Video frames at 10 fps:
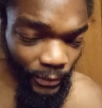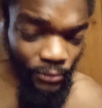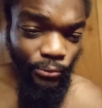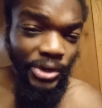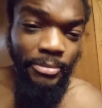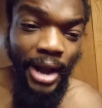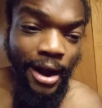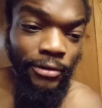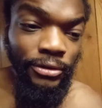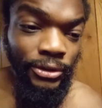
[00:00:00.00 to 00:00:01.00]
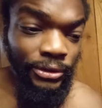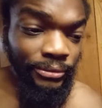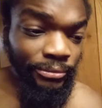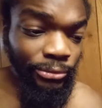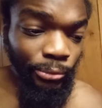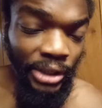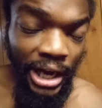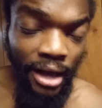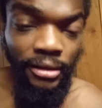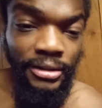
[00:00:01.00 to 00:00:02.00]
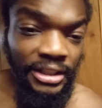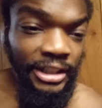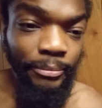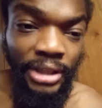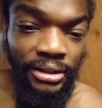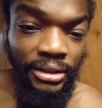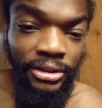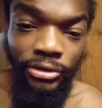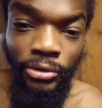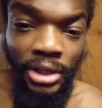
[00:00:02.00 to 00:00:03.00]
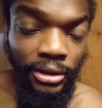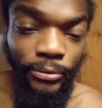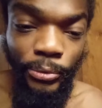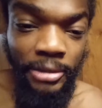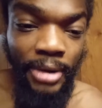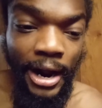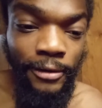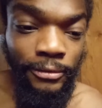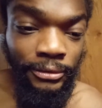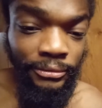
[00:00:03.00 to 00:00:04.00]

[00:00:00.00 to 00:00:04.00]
Rebounds, when the other team misses, you get the rebound